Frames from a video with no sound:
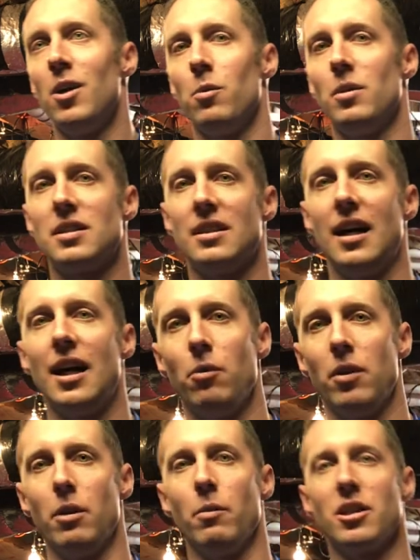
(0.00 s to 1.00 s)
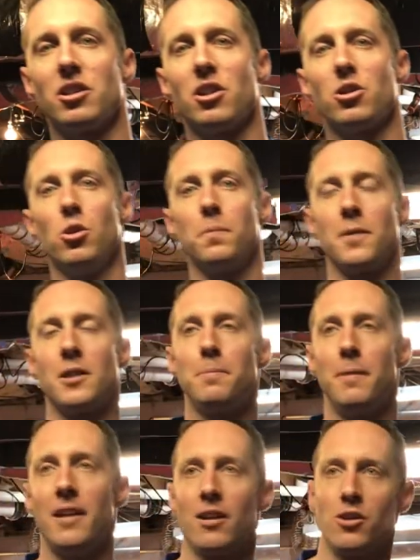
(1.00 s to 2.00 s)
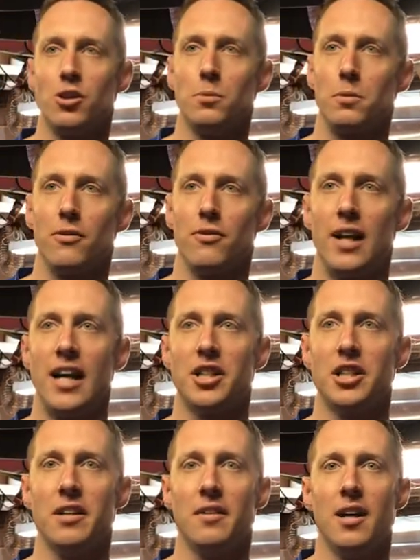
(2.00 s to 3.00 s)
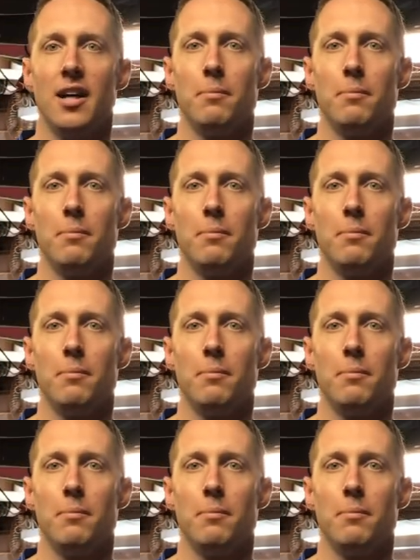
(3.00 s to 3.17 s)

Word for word: was not when it was super spinny or super flashy,